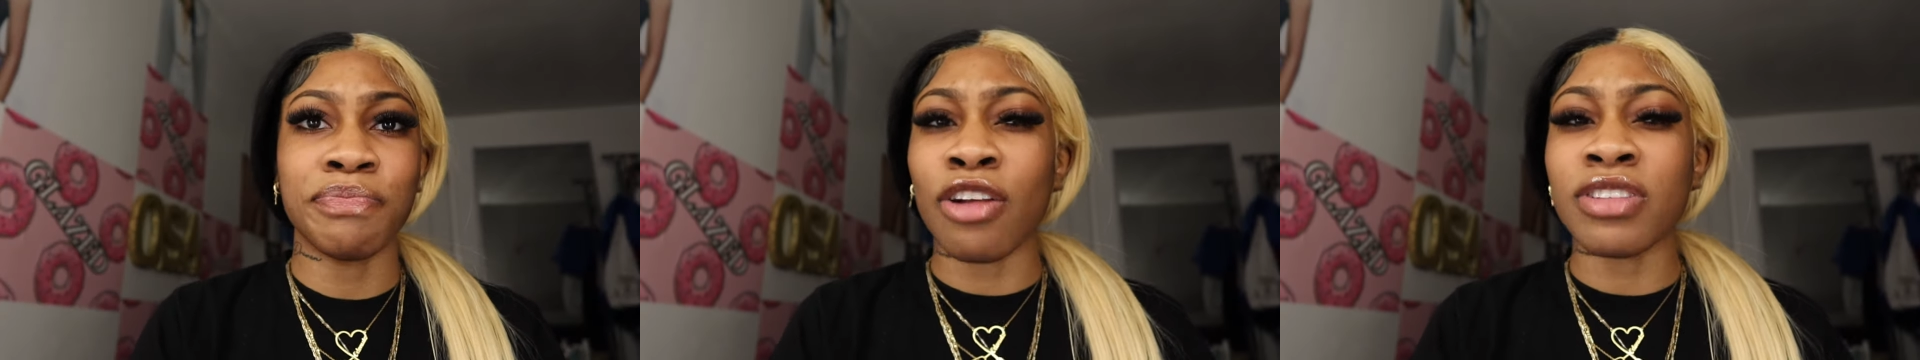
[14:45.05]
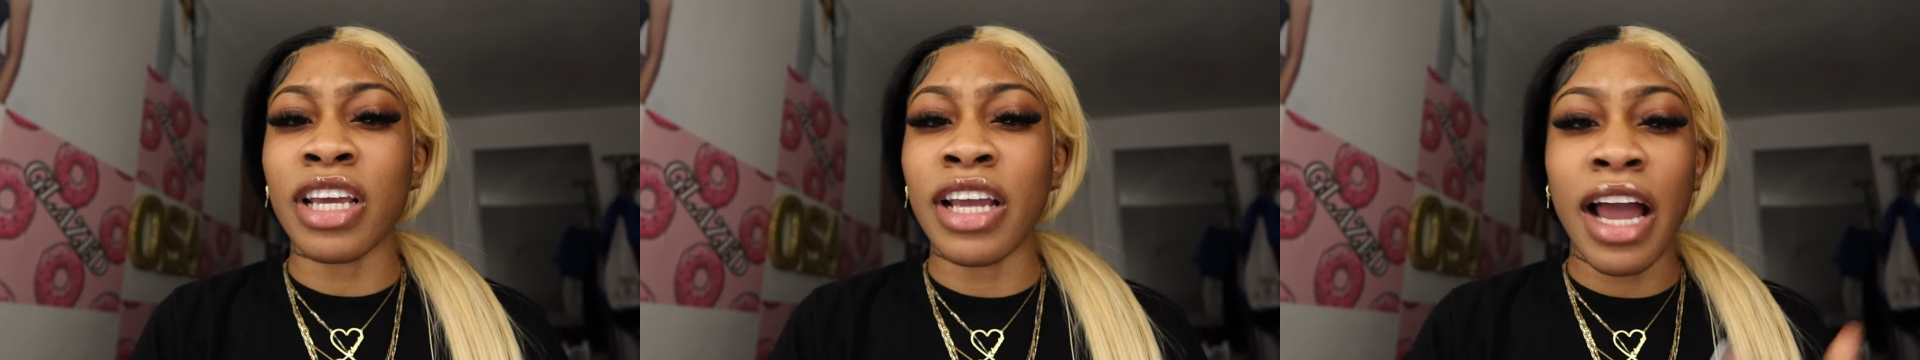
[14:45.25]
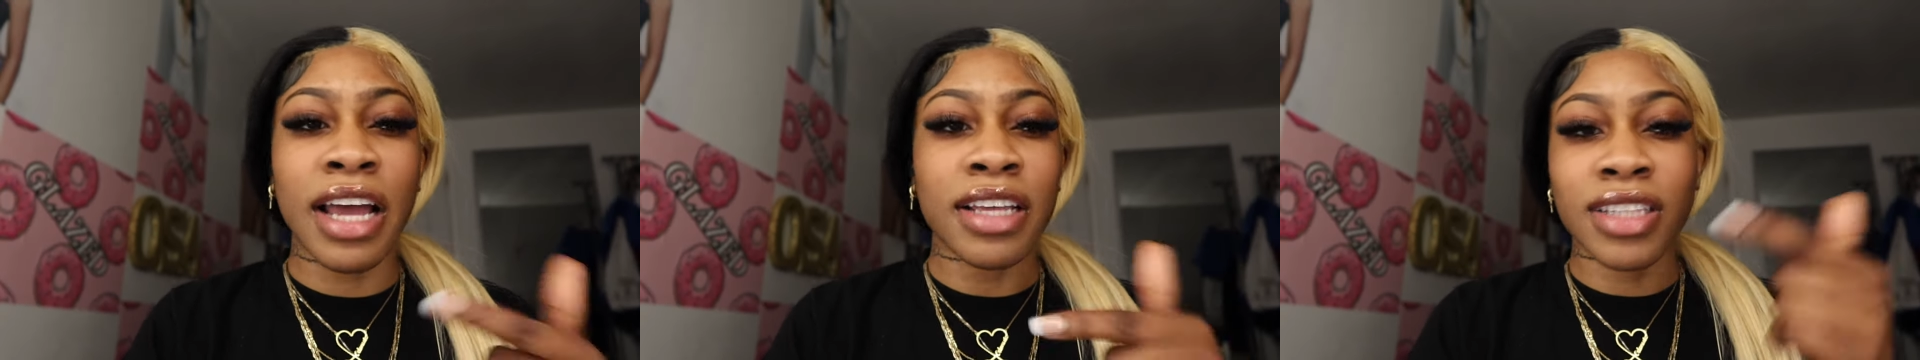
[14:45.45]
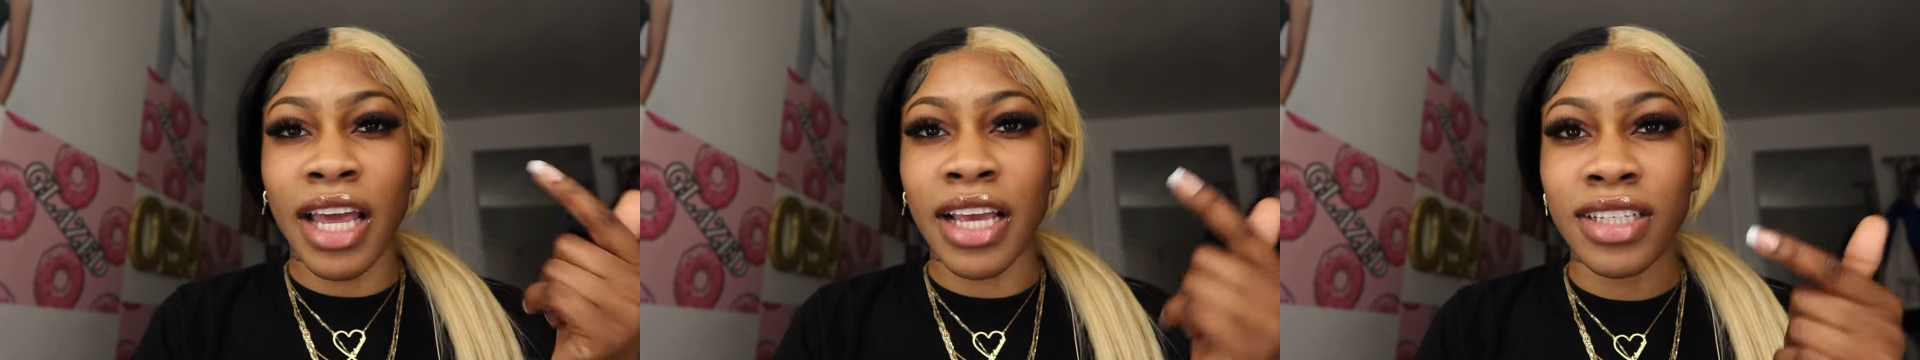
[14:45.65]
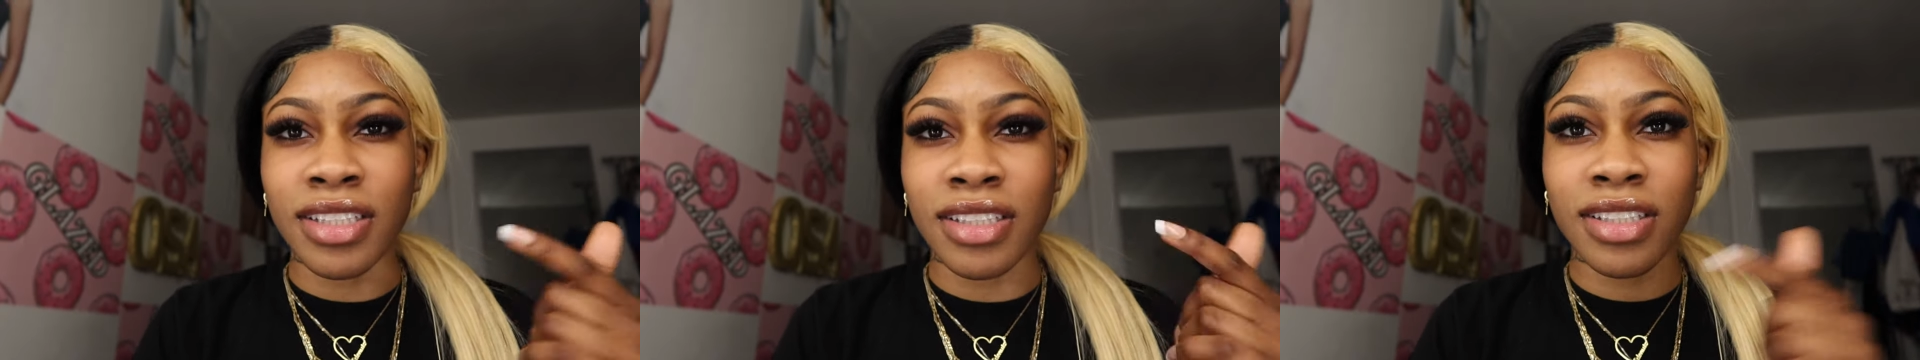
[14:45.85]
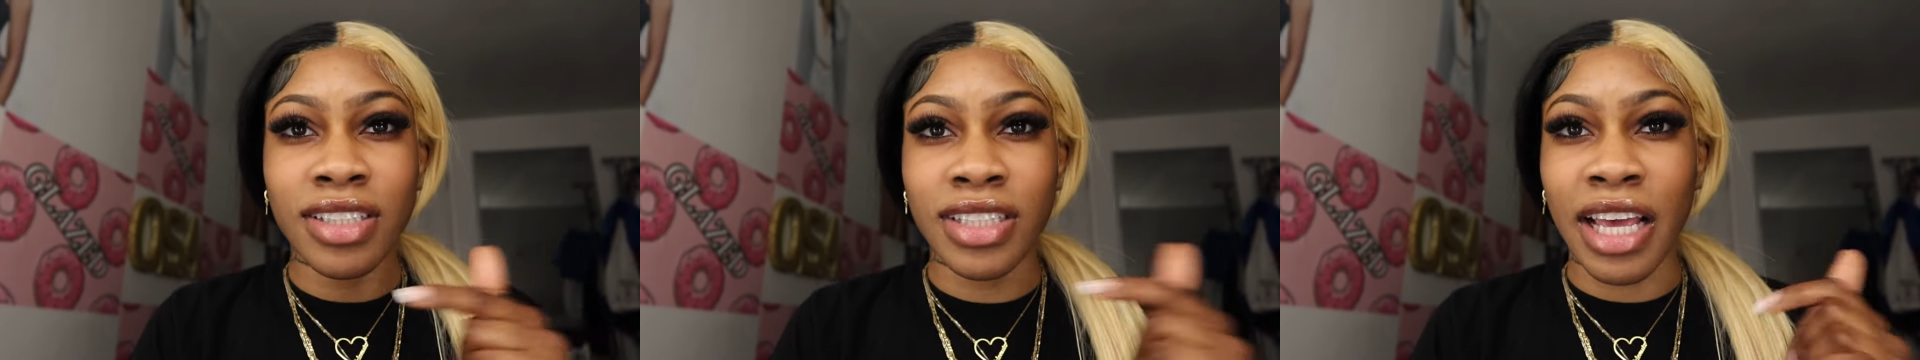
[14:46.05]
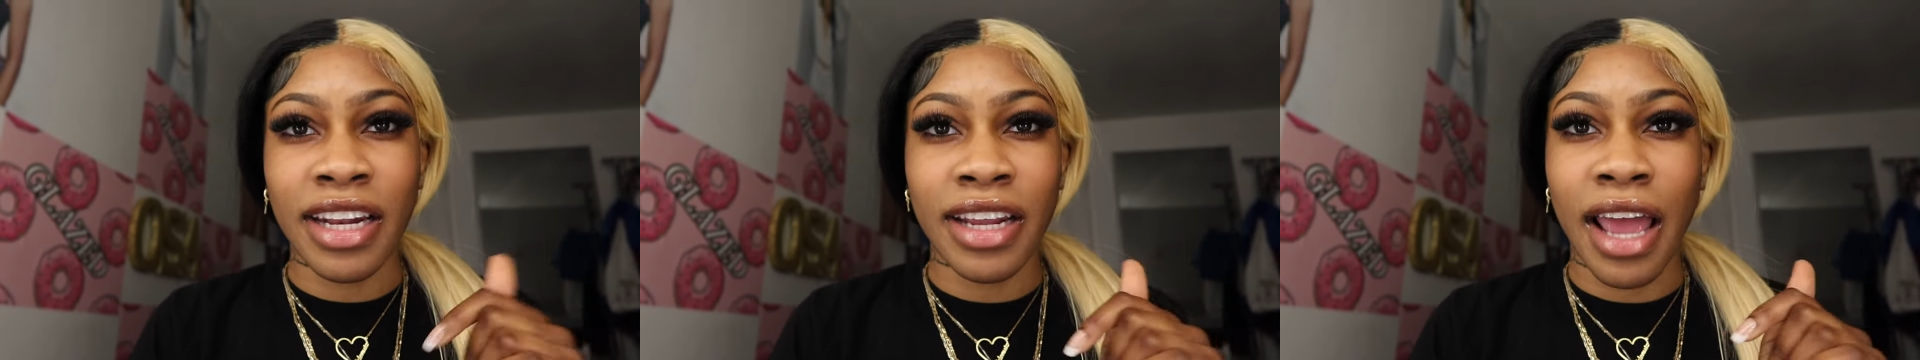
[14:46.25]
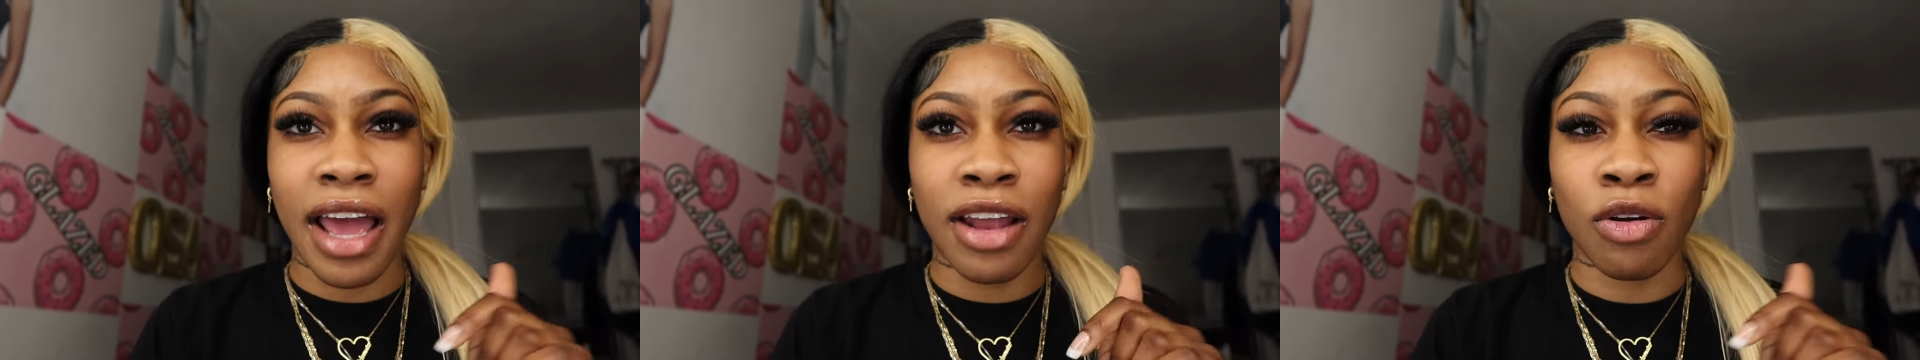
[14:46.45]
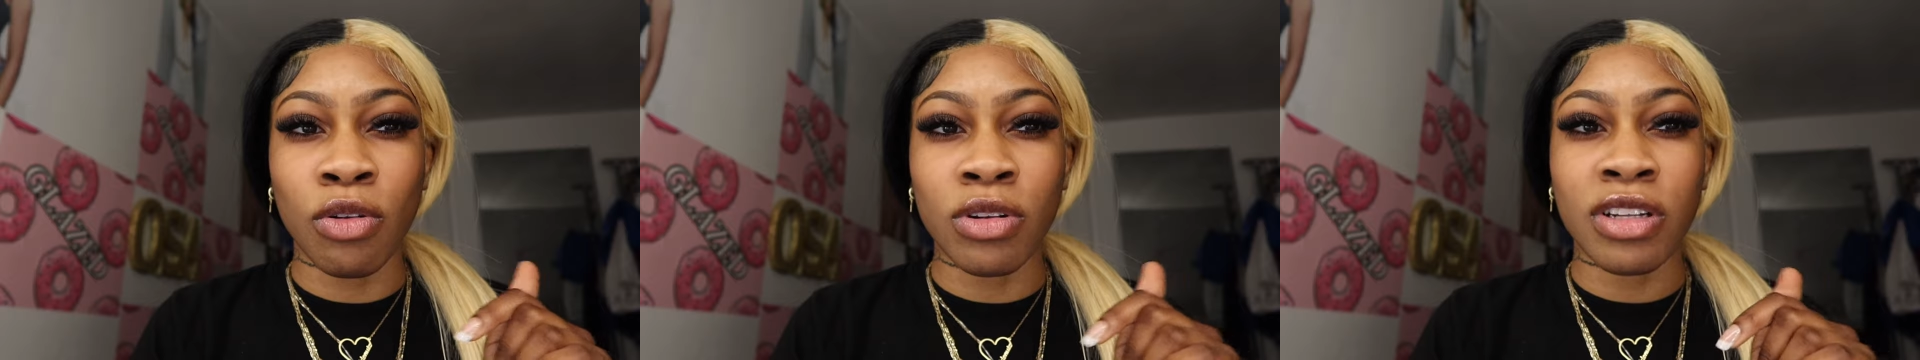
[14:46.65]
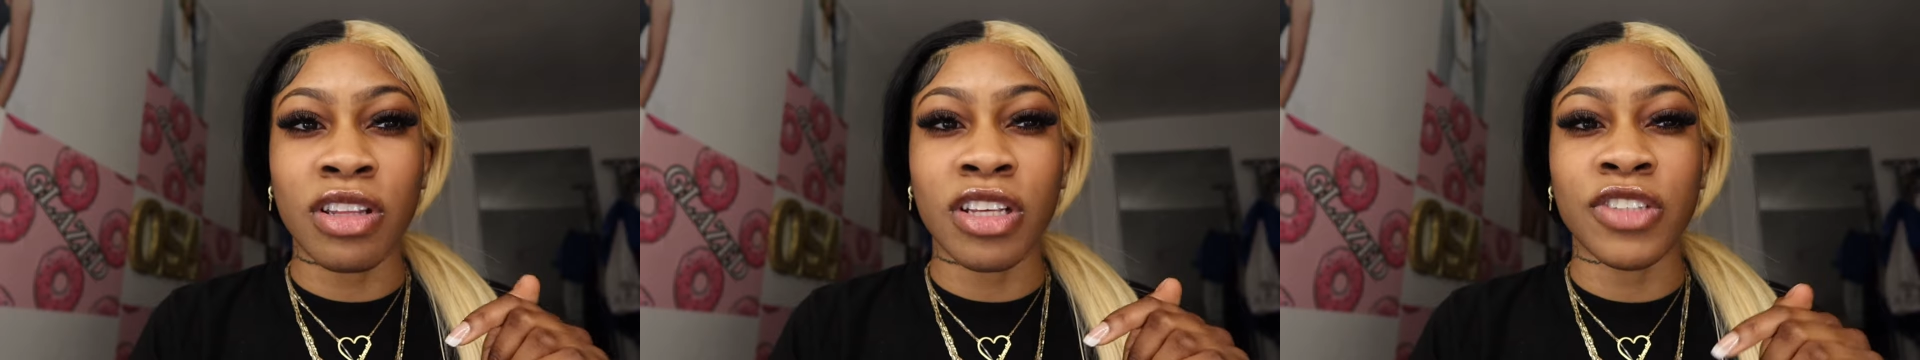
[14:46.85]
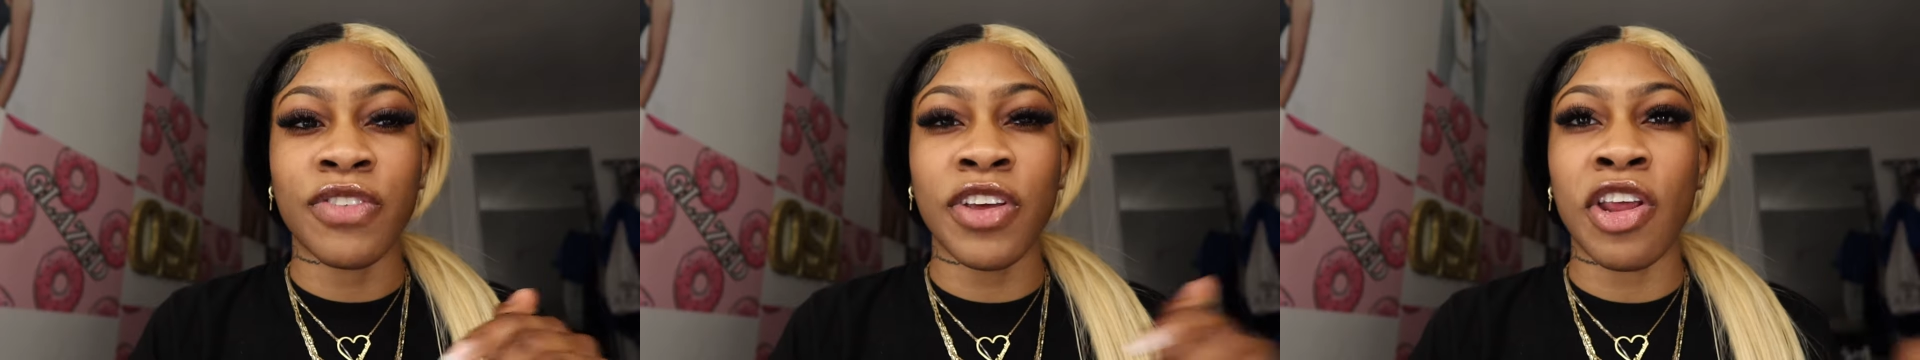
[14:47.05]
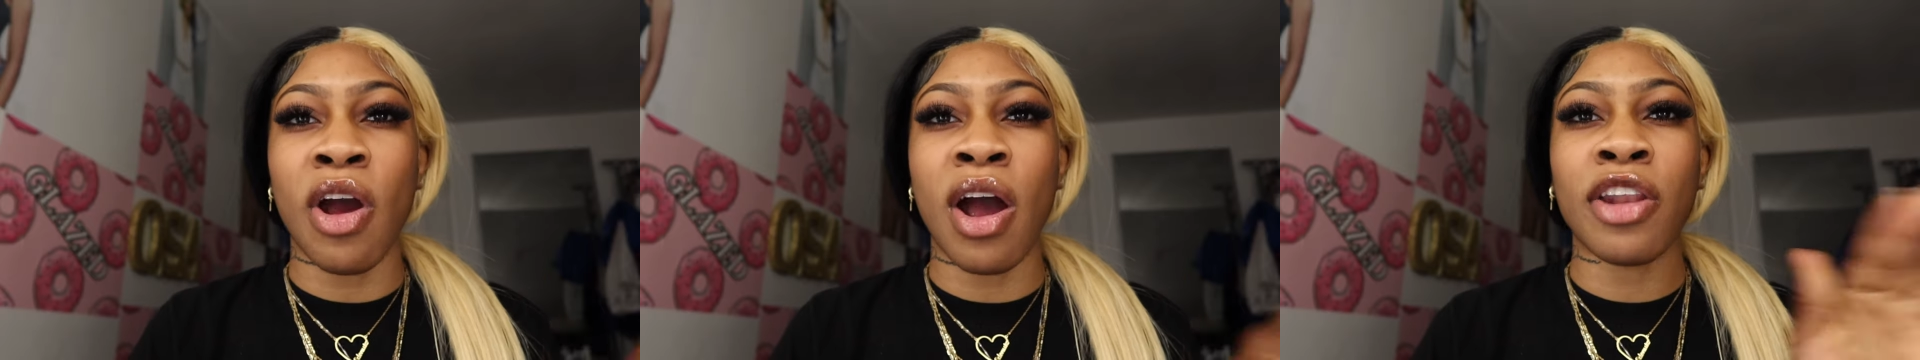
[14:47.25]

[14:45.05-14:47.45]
I don't think I like said it at all in this video.